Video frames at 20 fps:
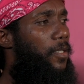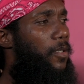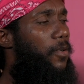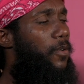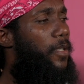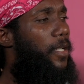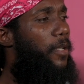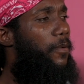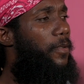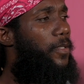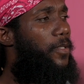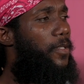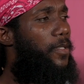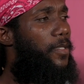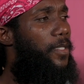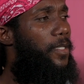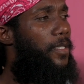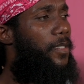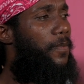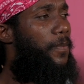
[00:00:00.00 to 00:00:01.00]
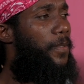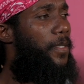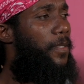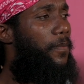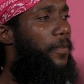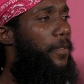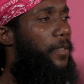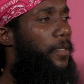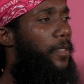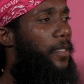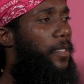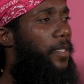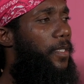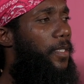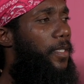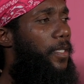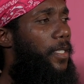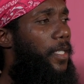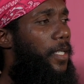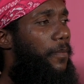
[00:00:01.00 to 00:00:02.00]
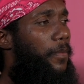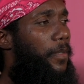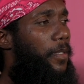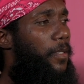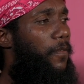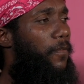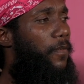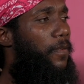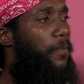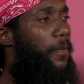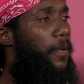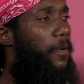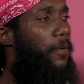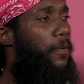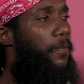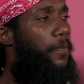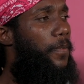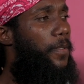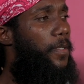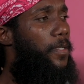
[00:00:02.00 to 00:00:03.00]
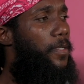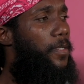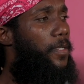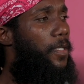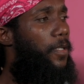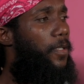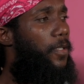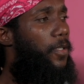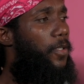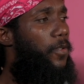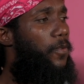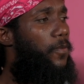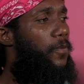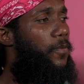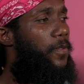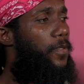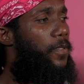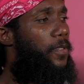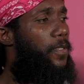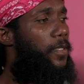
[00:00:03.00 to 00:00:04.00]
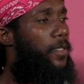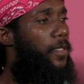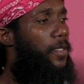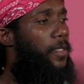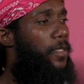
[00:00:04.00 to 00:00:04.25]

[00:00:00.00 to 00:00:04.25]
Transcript: How can we trust these people? You know what I mean? After the power of peace and cues.